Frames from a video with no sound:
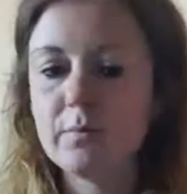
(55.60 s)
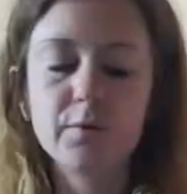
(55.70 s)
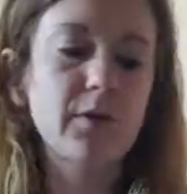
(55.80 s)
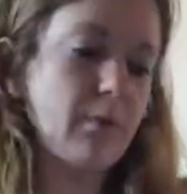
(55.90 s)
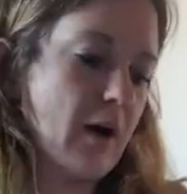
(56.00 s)

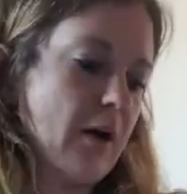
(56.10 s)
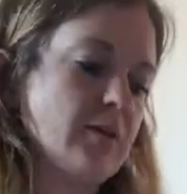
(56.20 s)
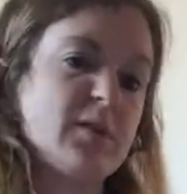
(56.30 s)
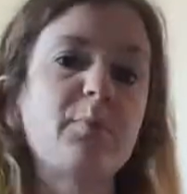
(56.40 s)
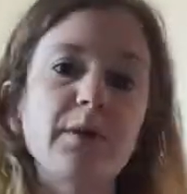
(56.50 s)
so I
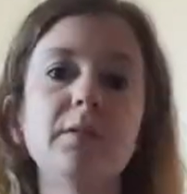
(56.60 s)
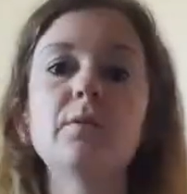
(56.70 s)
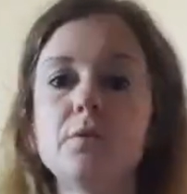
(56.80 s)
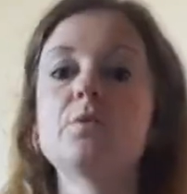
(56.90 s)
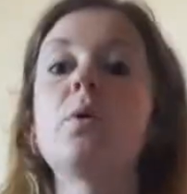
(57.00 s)
just basically
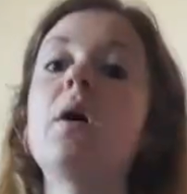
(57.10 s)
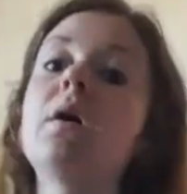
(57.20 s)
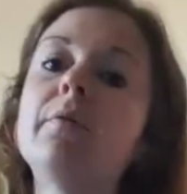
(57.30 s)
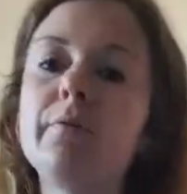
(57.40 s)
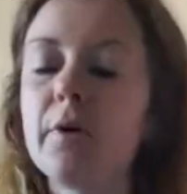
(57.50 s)
just work
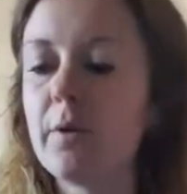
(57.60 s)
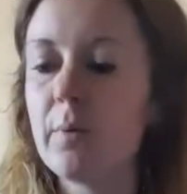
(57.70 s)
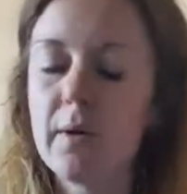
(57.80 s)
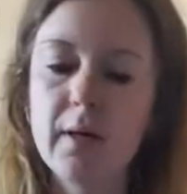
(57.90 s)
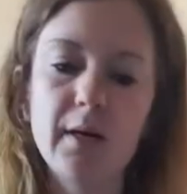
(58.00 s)
through
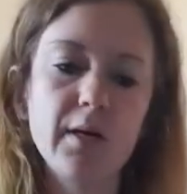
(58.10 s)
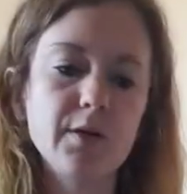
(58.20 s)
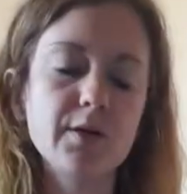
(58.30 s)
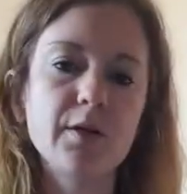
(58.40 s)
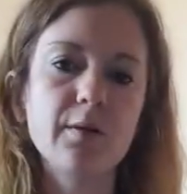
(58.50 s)

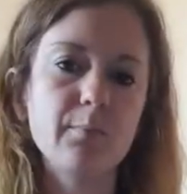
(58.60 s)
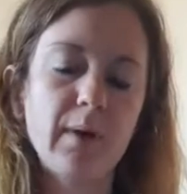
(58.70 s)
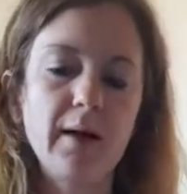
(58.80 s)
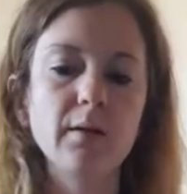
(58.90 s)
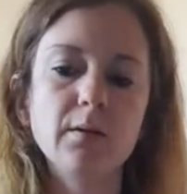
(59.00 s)
each
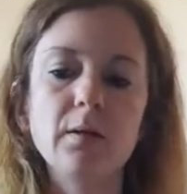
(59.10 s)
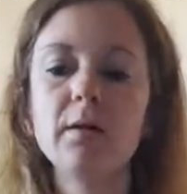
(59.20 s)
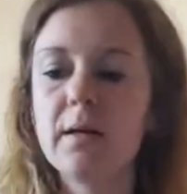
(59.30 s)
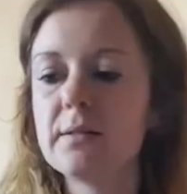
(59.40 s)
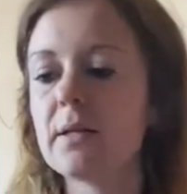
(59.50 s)
pile
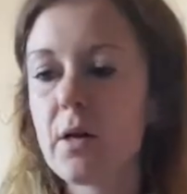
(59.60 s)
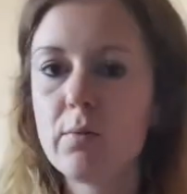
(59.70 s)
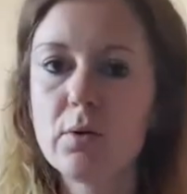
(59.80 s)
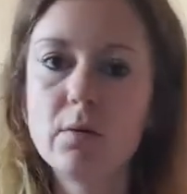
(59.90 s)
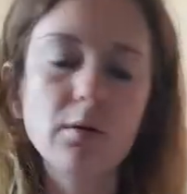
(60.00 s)
as I go
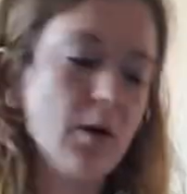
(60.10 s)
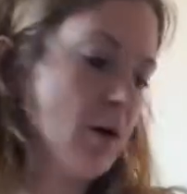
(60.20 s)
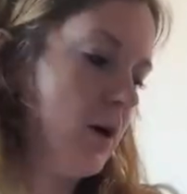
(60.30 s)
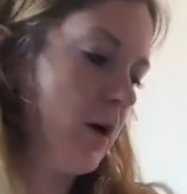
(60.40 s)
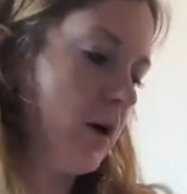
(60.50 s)
along.
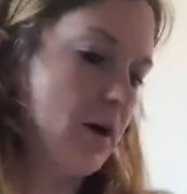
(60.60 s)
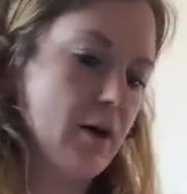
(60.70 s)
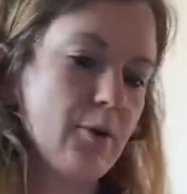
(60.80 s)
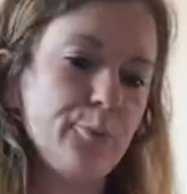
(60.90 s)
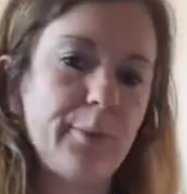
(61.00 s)

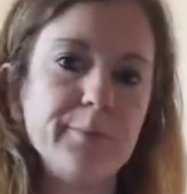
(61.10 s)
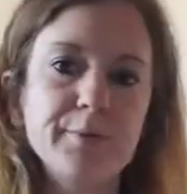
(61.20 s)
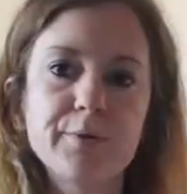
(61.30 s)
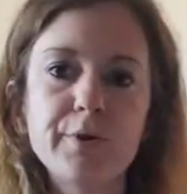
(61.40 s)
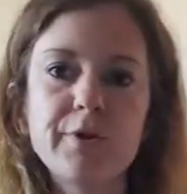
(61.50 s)
But I'm
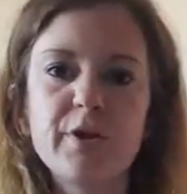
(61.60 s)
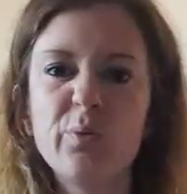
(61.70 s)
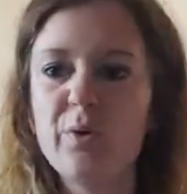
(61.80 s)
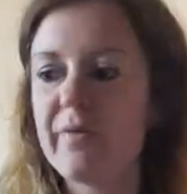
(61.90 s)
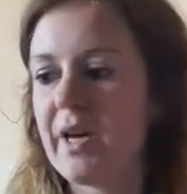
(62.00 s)
just going to do
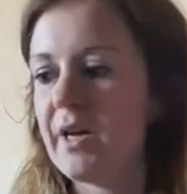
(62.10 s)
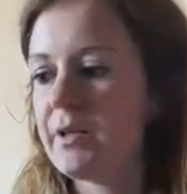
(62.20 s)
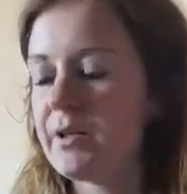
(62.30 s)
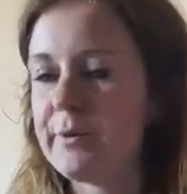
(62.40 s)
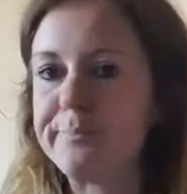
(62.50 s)
one of
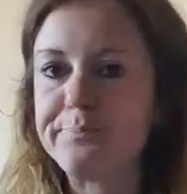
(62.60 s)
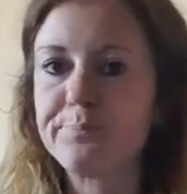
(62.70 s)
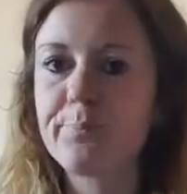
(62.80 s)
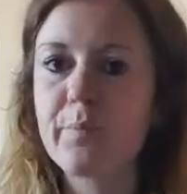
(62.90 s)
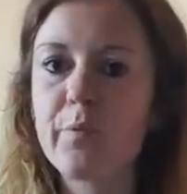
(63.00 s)
each
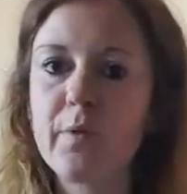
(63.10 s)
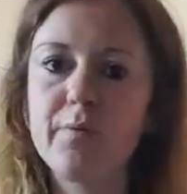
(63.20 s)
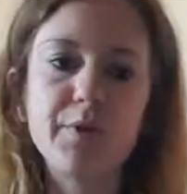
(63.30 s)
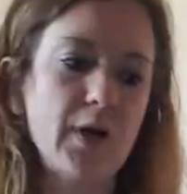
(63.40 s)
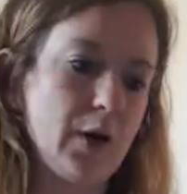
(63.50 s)
for the
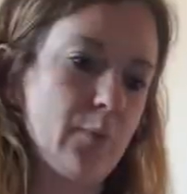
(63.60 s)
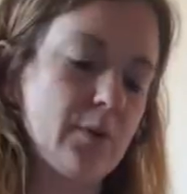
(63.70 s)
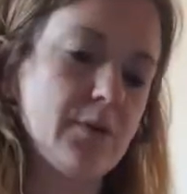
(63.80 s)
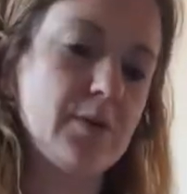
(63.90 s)
video and